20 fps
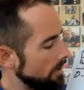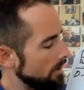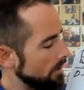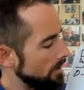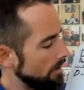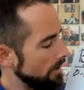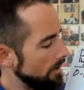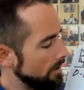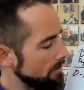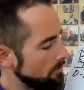
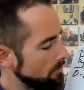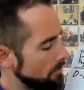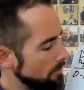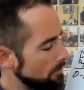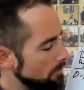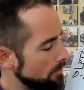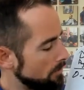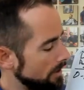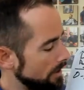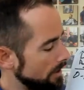as we
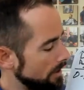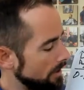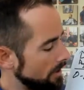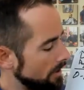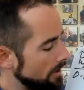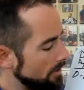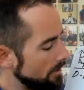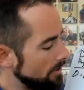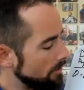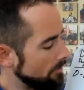bring it
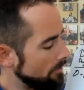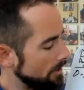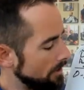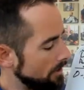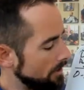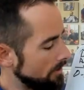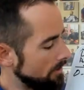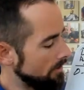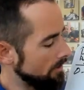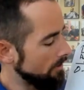on over
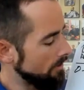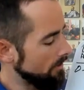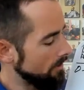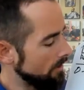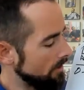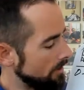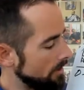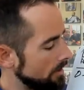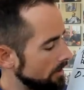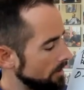here
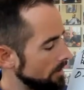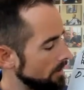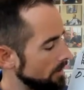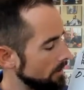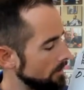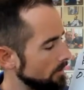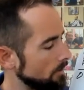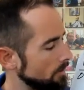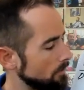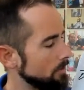
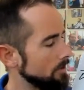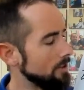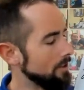with